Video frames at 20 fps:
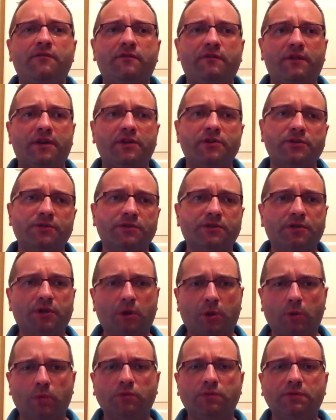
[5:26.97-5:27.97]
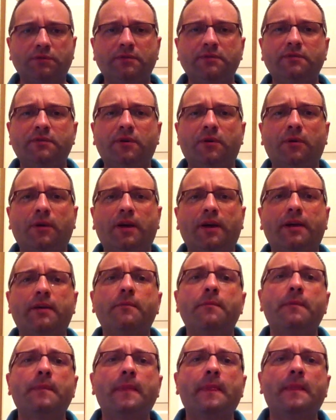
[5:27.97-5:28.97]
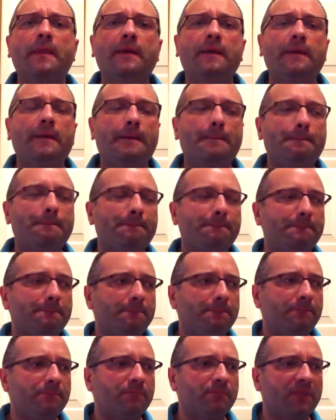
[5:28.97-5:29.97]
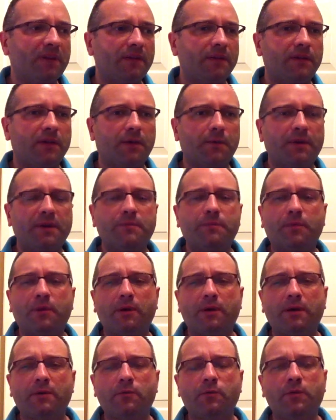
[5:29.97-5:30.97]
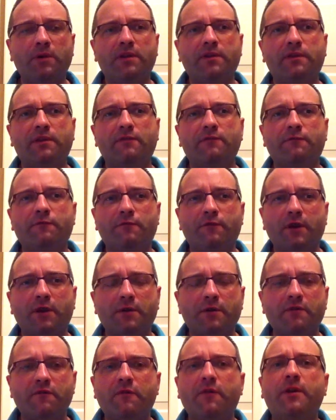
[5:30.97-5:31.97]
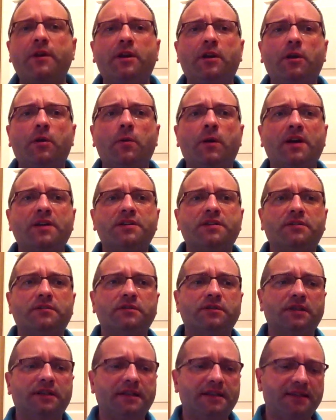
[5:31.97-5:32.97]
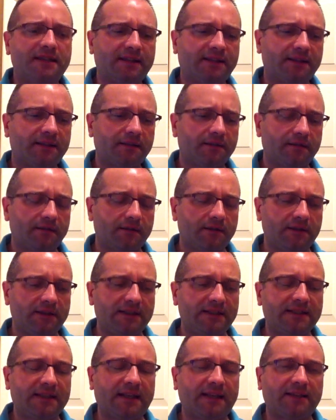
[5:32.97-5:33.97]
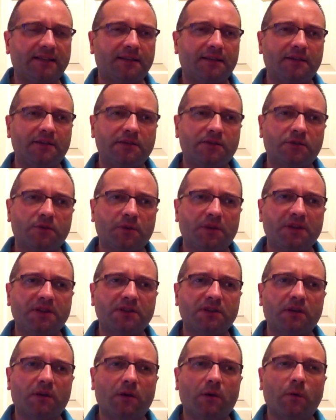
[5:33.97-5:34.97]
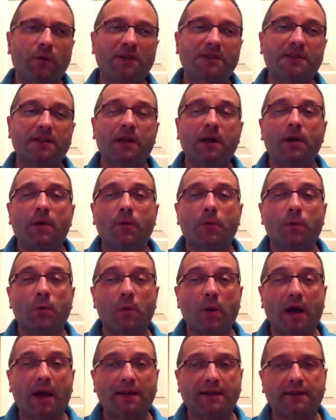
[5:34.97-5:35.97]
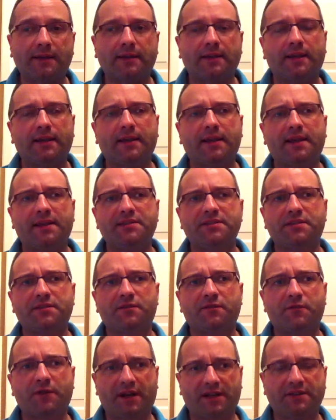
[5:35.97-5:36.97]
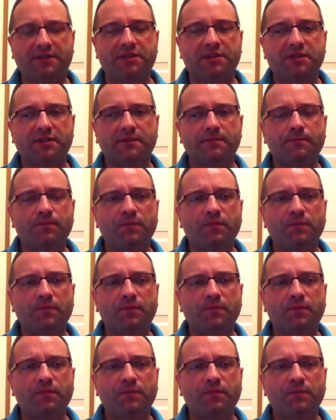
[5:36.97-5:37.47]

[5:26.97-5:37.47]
versus tone. Okay. The great problem with very low actions is that strings always rattle against the frets.